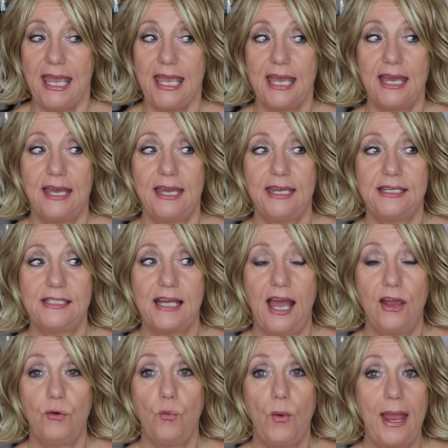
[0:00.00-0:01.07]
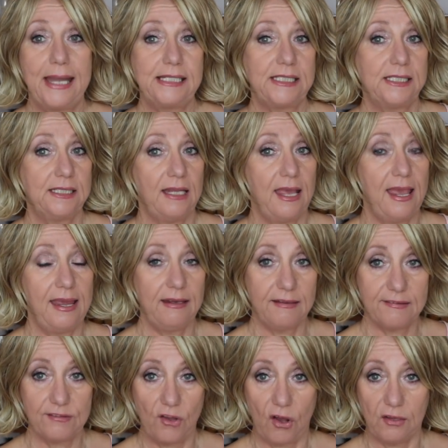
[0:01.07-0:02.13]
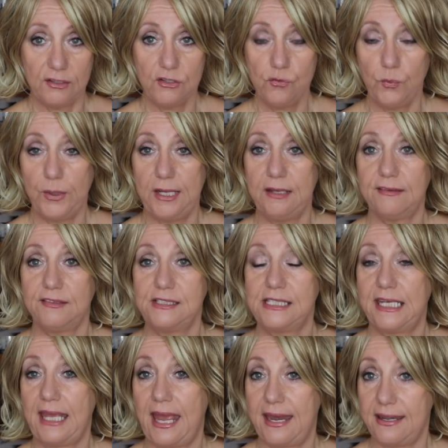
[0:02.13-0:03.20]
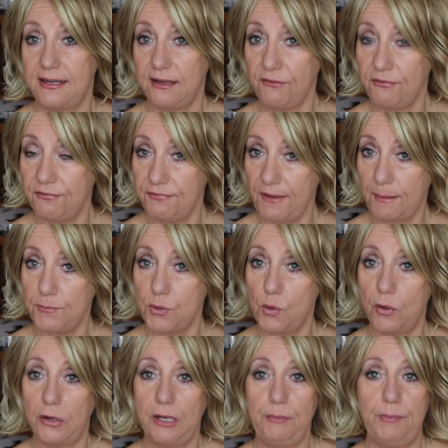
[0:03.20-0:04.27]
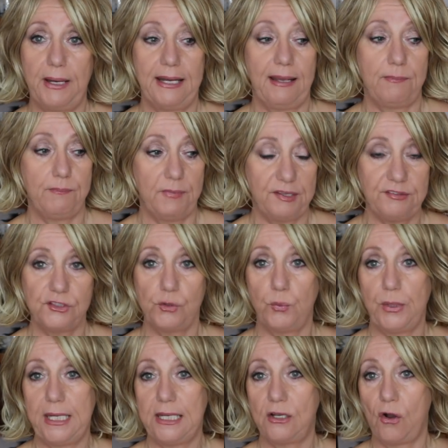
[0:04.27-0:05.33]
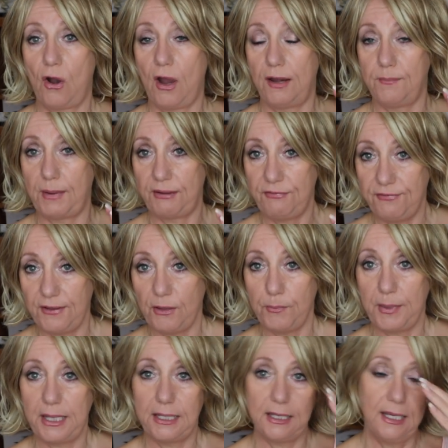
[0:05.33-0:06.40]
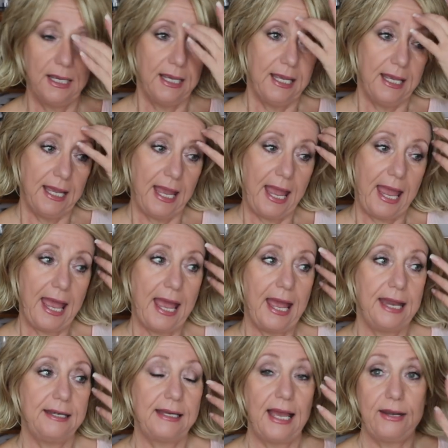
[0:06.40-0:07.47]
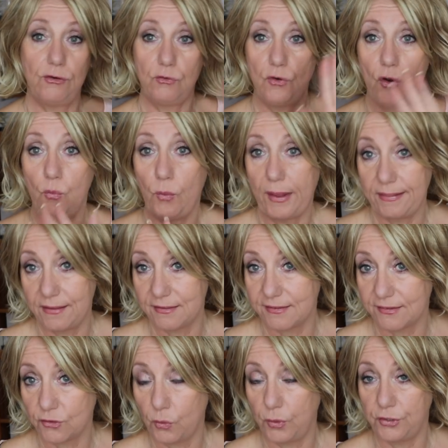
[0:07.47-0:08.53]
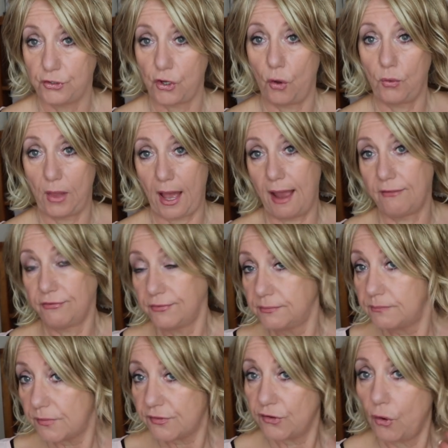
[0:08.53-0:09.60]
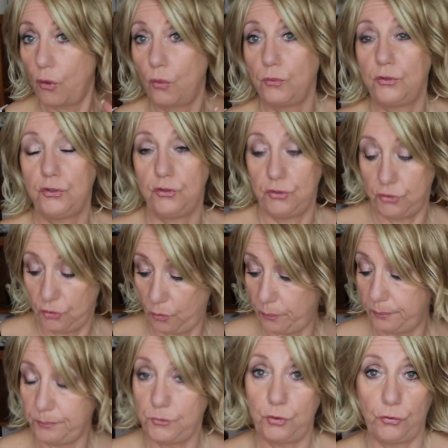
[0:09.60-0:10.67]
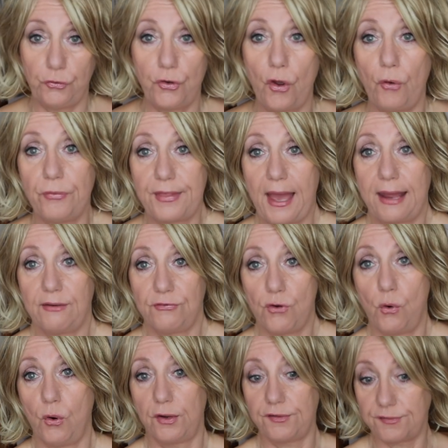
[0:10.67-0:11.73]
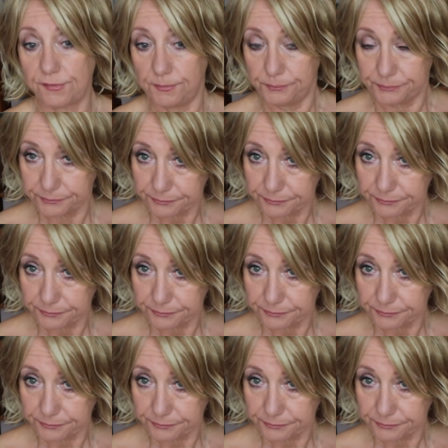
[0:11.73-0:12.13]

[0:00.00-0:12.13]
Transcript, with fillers: and I went eight solid weeks to the end of February, but I missed a week on my filming, and I don't know when this is going to go live. So you, you'll, you'll know that, of course,